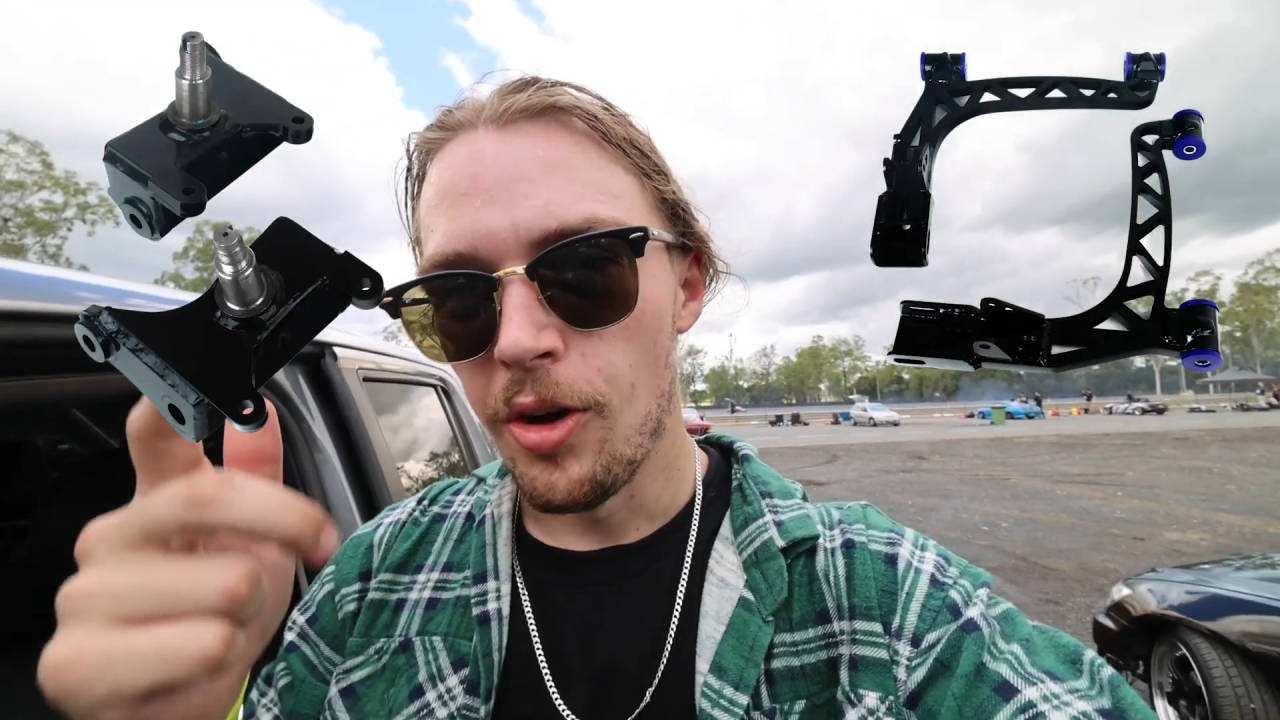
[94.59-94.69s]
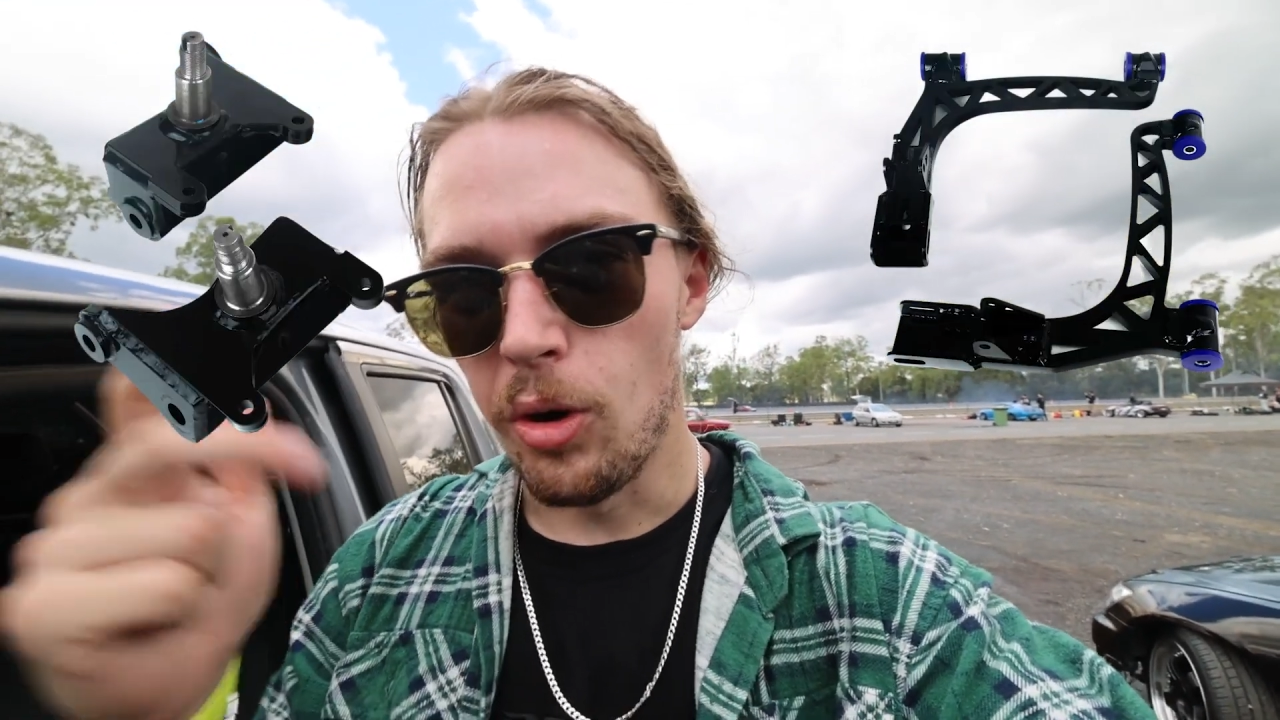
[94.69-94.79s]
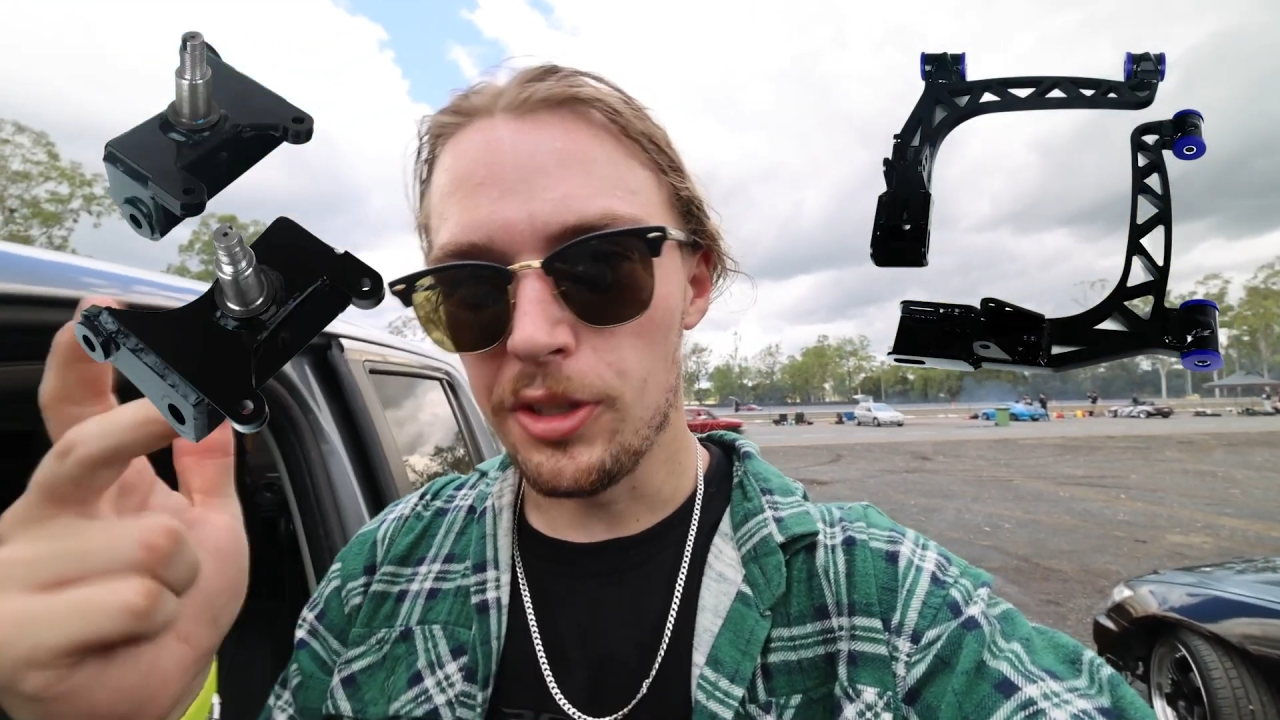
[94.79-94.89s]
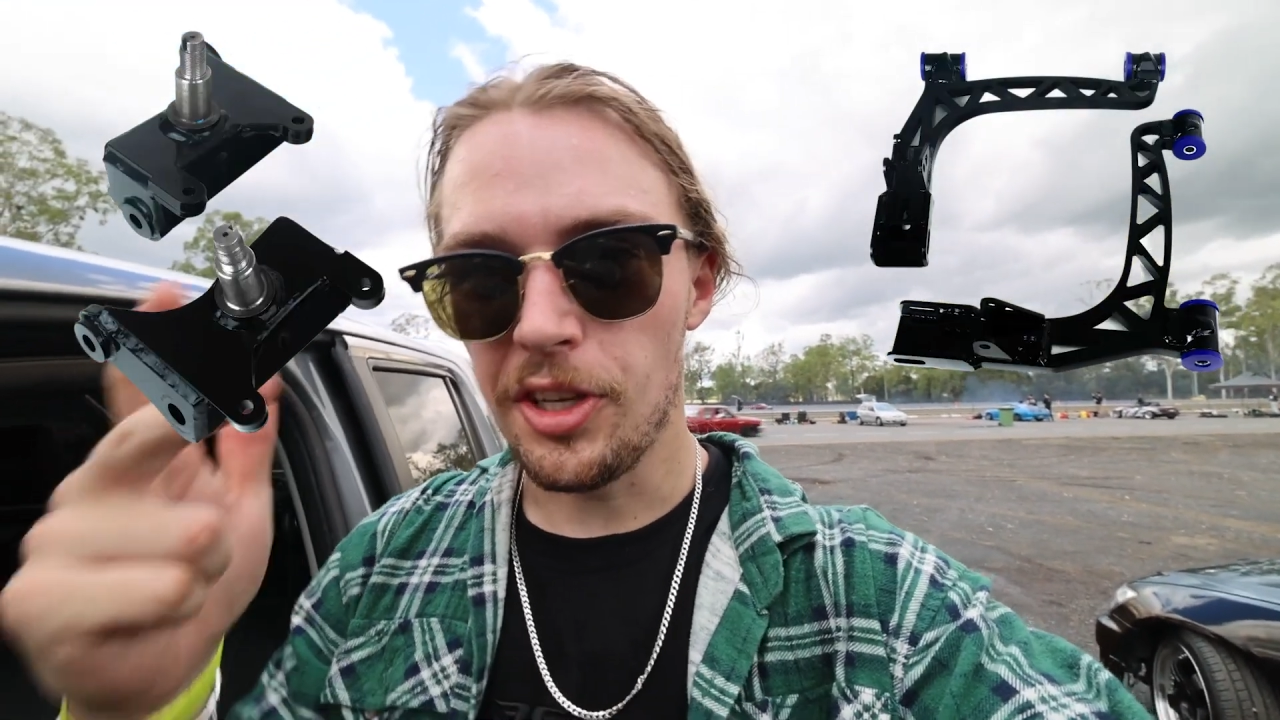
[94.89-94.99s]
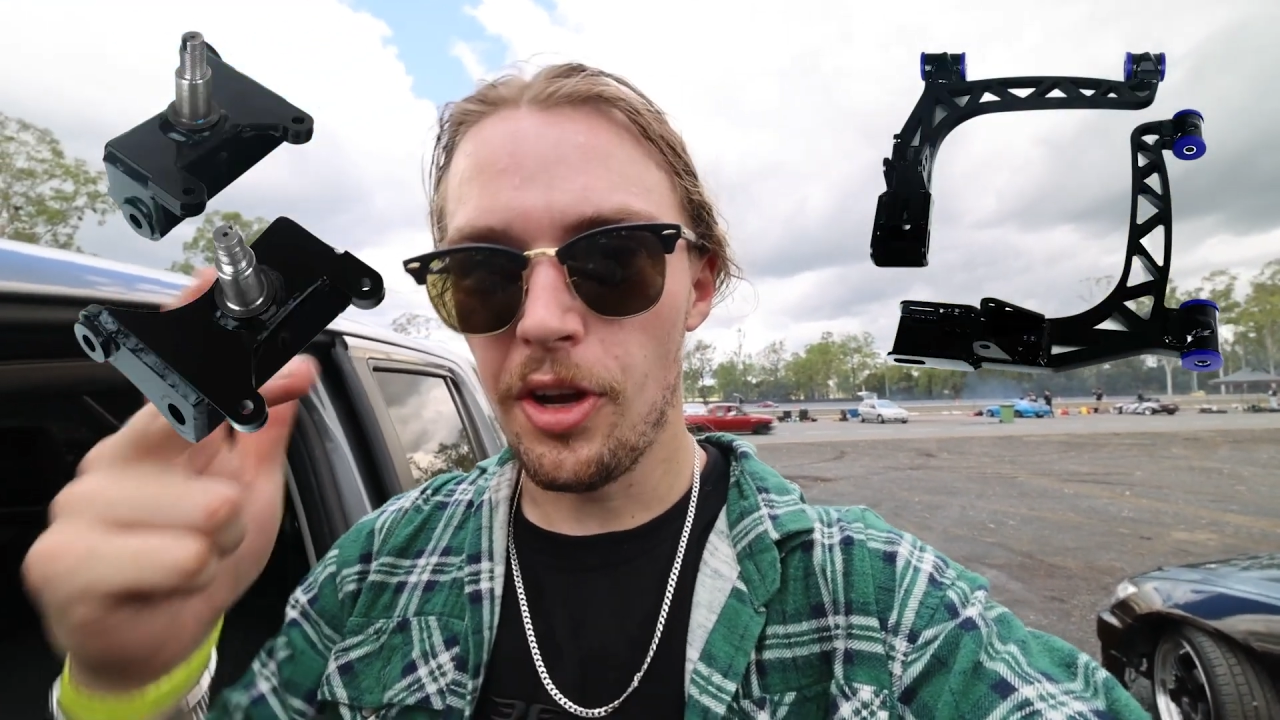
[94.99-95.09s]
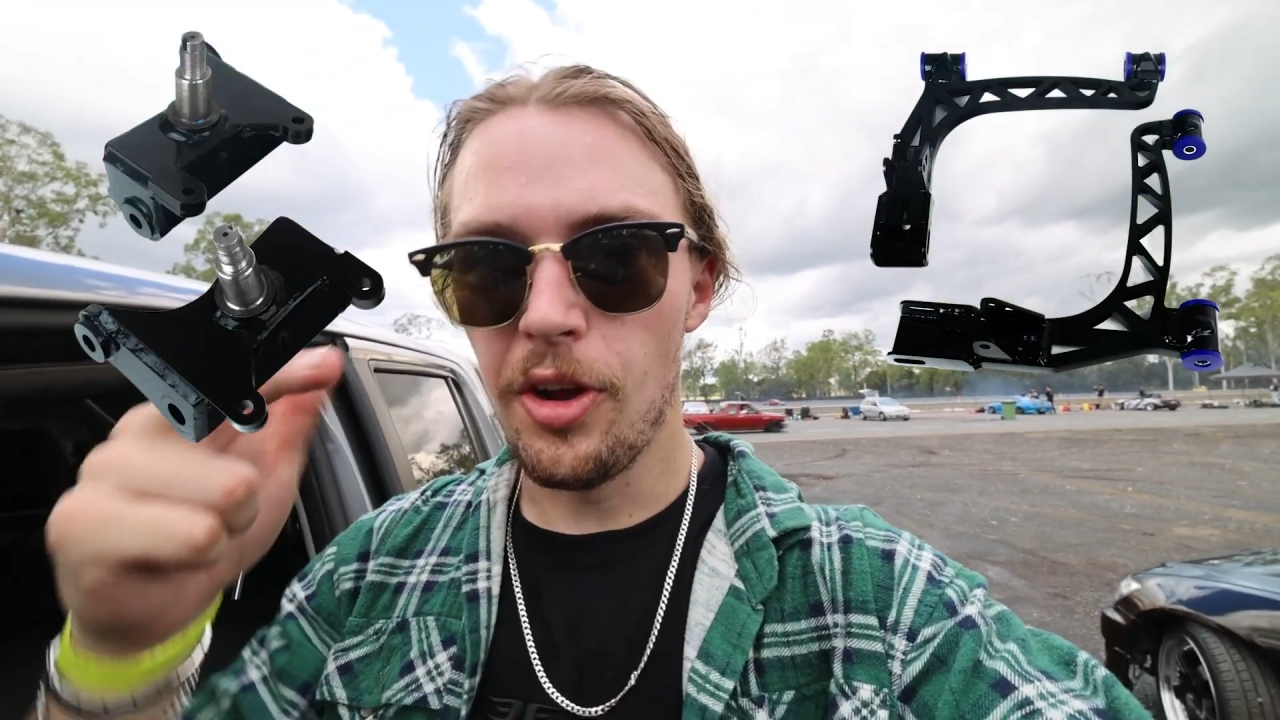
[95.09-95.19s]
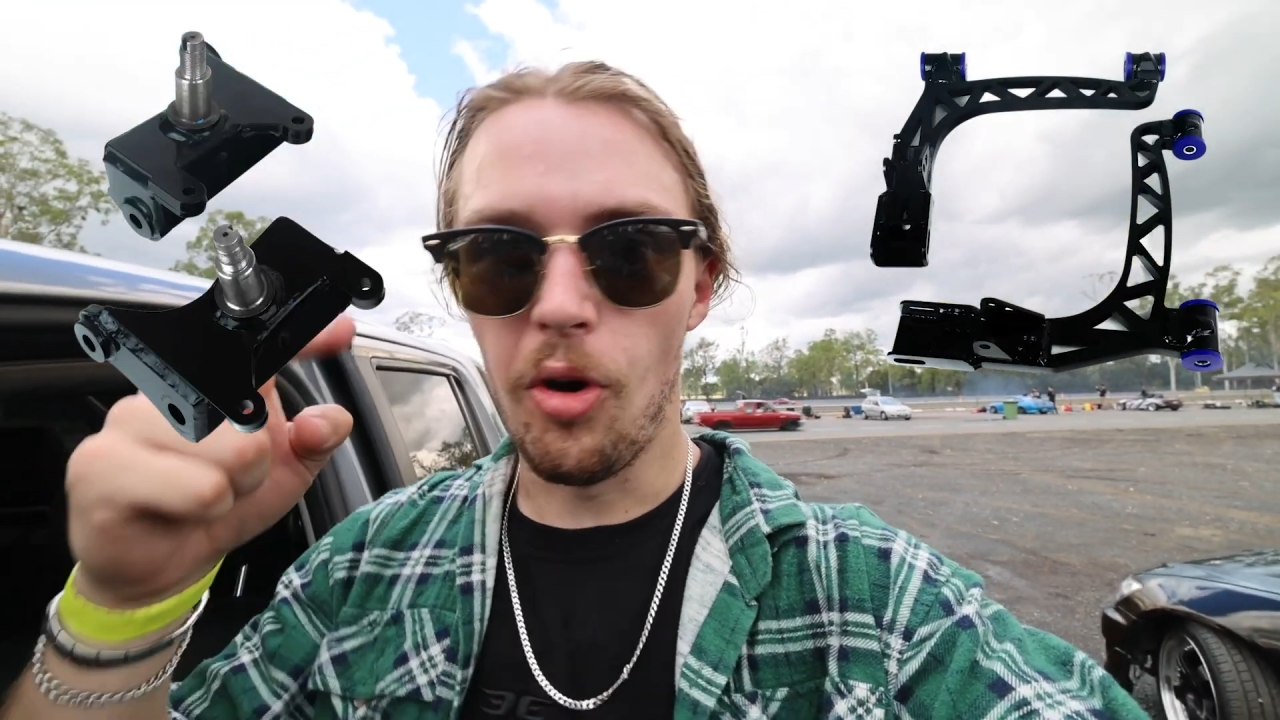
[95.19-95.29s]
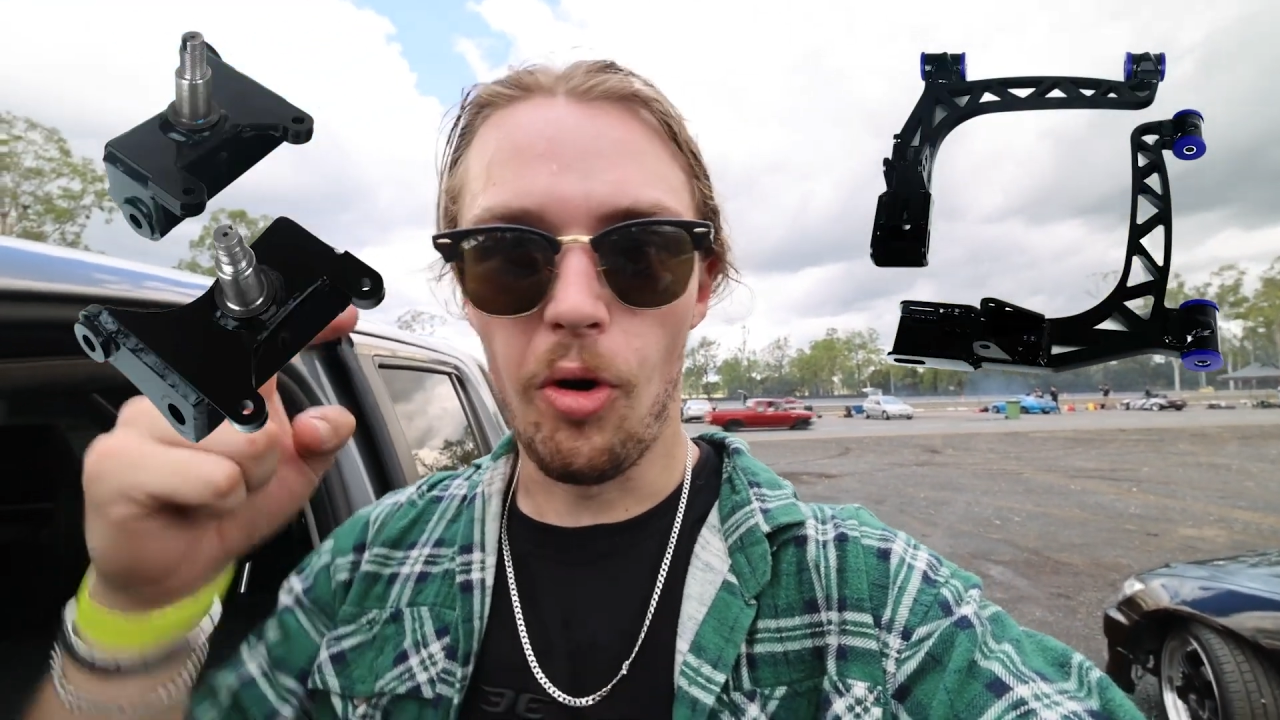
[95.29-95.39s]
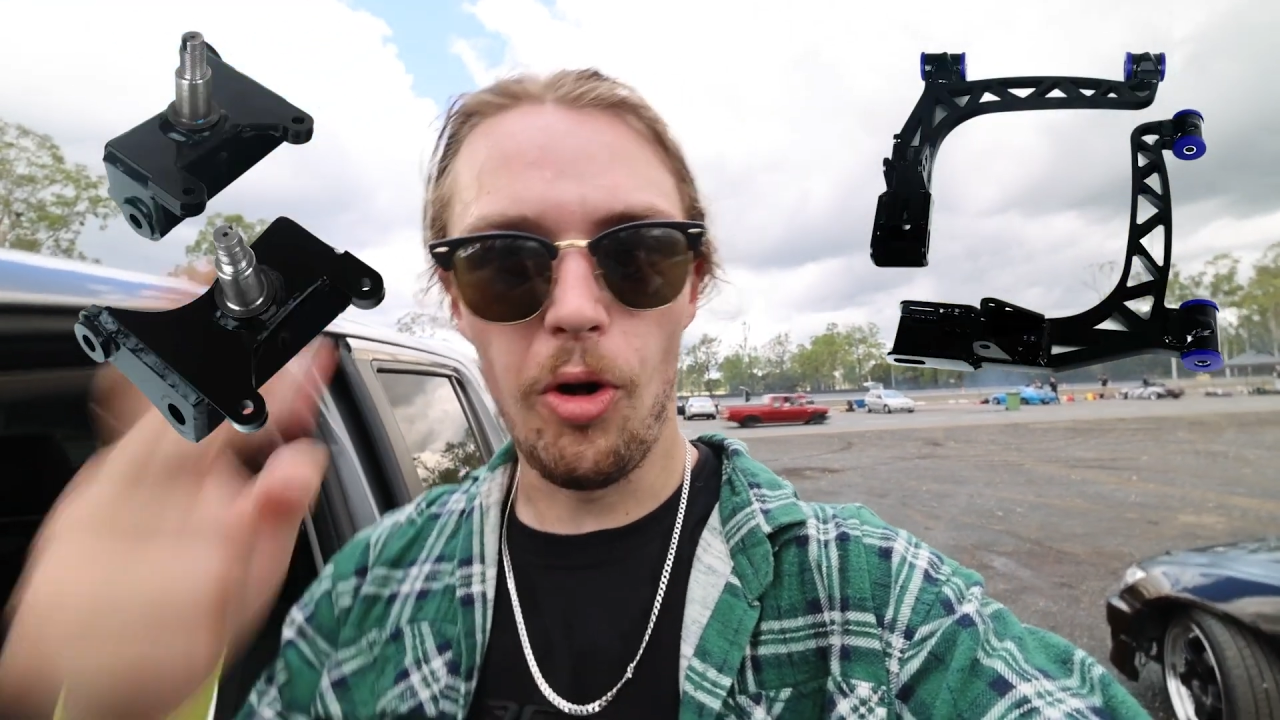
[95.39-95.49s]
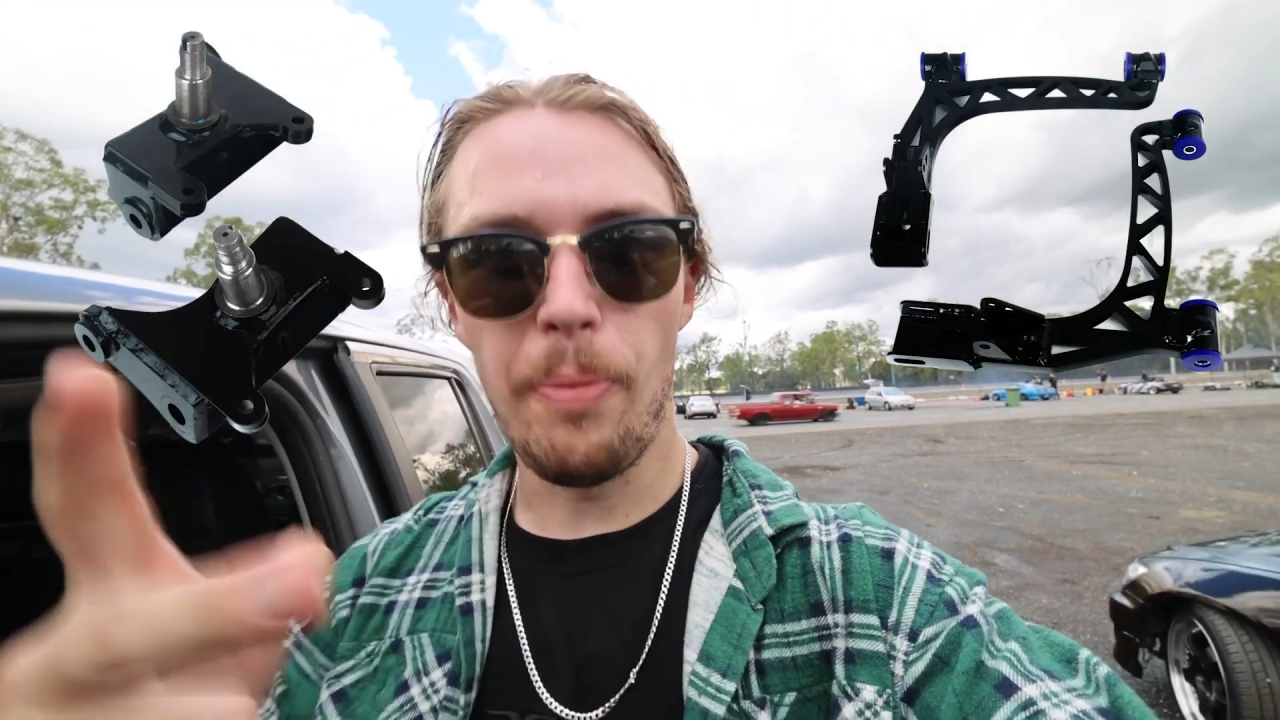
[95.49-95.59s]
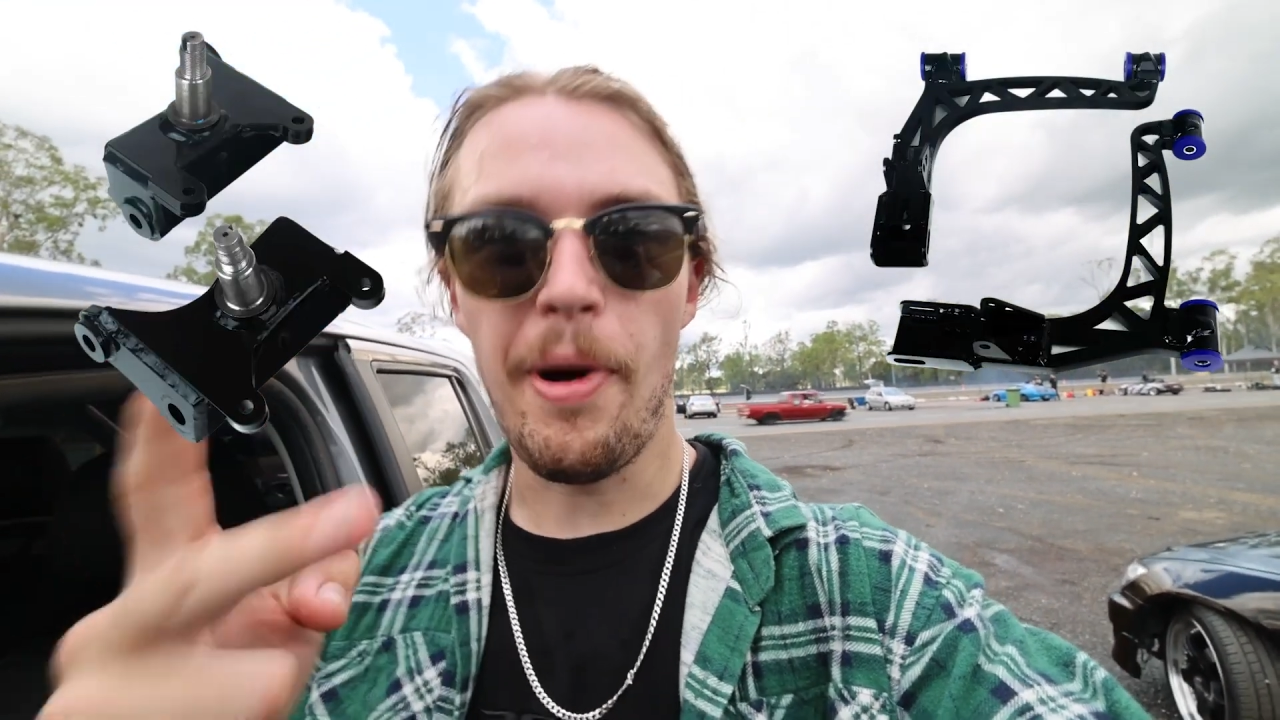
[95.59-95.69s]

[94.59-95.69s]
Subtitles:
Also, all